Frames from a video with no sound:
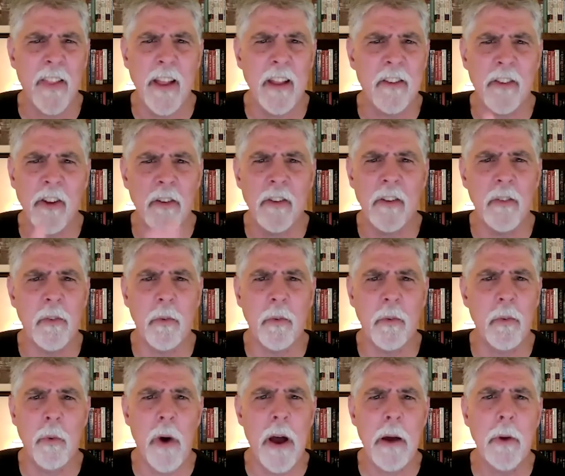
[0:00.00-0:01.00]

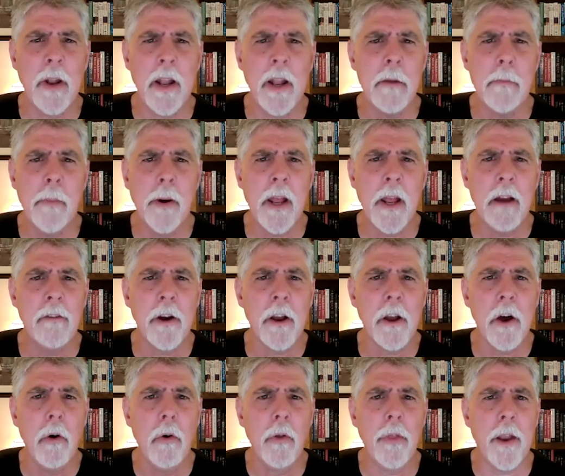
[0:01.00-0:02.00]
Why would anybody ever
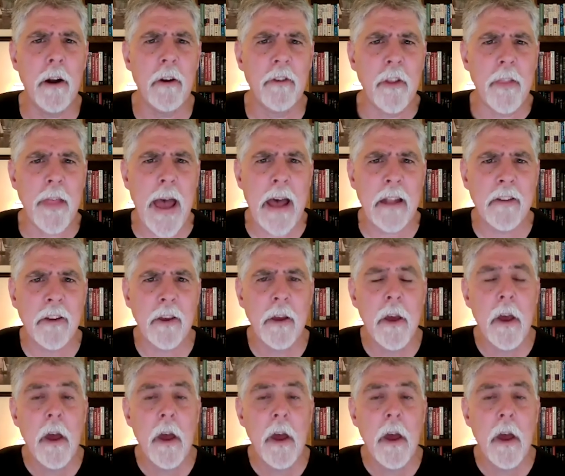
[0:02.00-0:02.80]
go there to that?